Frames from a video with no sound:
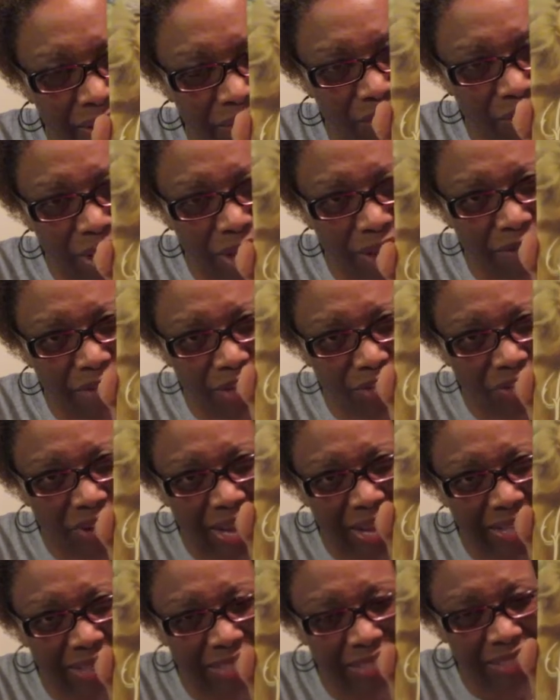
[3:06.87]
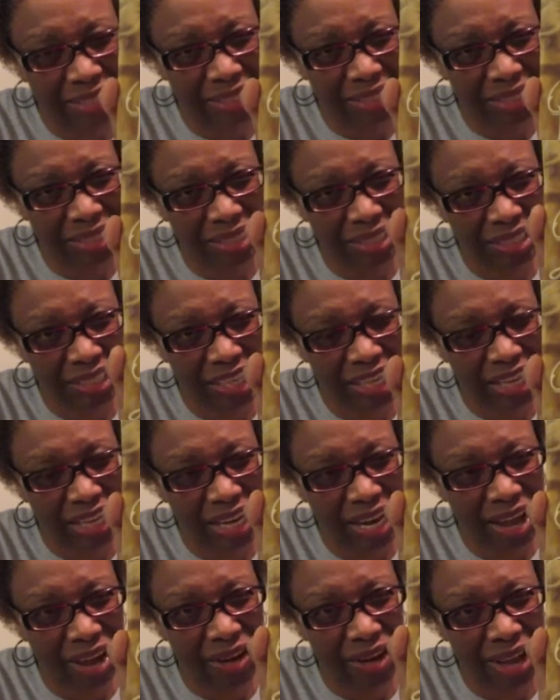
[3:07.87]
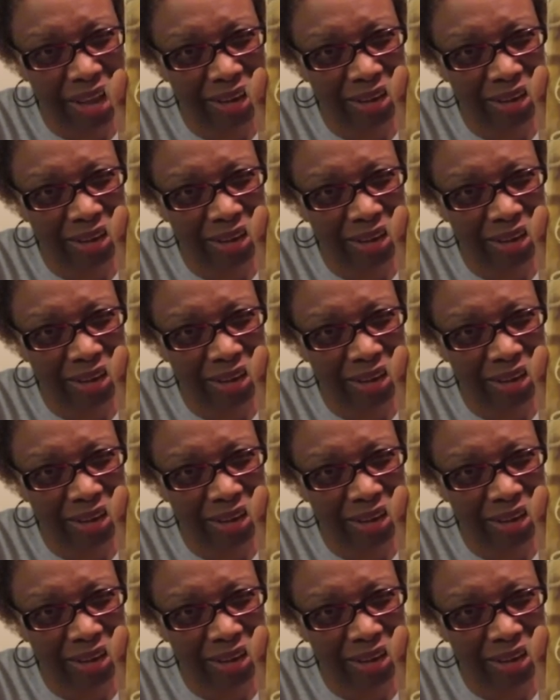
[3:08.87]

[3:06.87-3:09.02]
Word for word: If you haven't tried this, check it out.